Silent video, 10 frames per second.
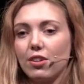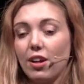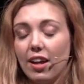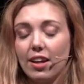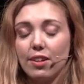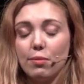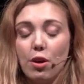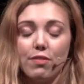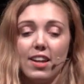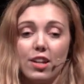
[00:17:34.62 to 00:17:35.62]
uh,
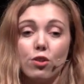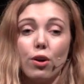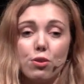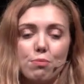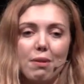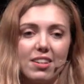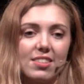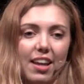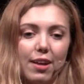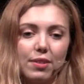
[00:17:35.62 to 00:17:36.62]
of a growth
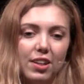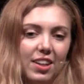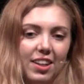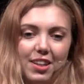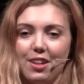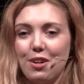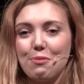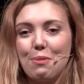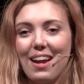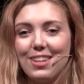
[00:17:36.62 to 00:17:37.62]
mindset, you know,
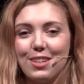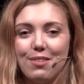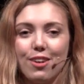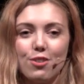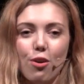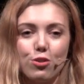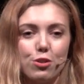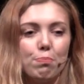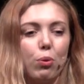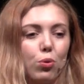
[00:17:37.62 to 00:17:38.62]
where you are not
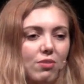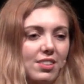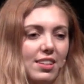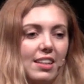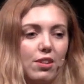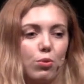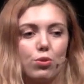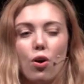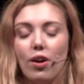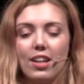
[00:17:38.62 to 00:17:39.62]
just born resilient or
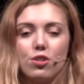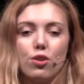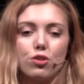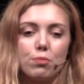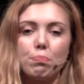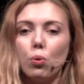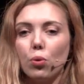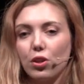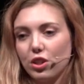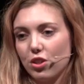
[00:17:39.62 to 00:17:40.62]
not, and you're not just
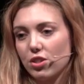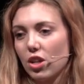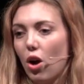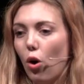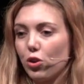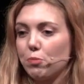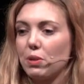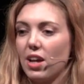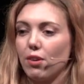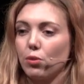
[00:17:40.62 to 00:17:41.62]
born a good
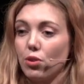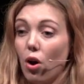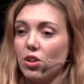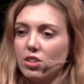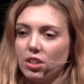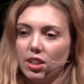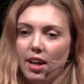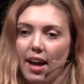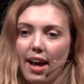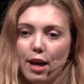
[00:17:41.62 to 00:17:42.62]
entrepreneur or not,
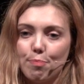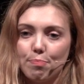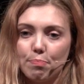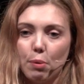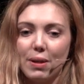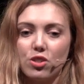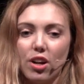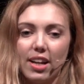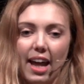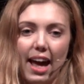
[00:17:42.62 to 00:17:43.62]
um, but we
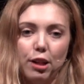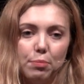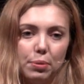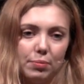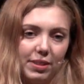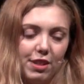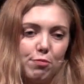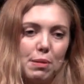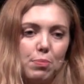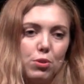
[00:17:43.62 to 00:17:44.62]
try and help give
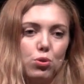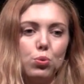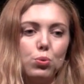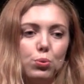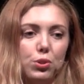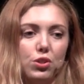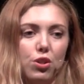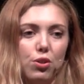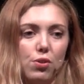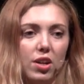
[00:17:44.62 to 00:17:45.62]
people the tools
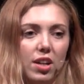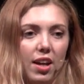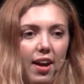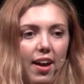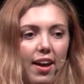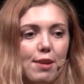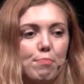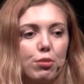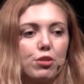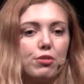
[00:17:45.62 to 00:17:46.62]
to uh,
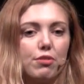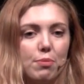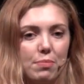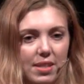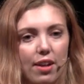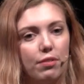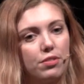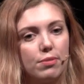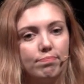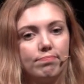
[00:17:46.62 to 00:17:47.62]
improve
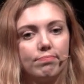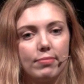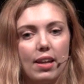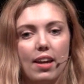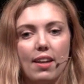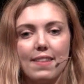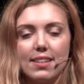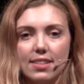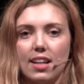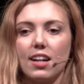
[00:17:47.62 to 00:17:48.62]
themselves. Uh, and
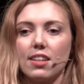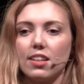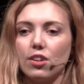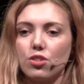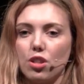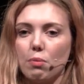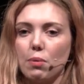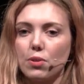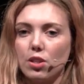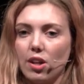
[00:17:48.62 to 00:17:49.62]
that's kind of the culture that we
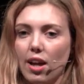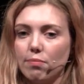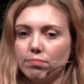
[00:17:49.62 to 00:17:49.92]
want to create.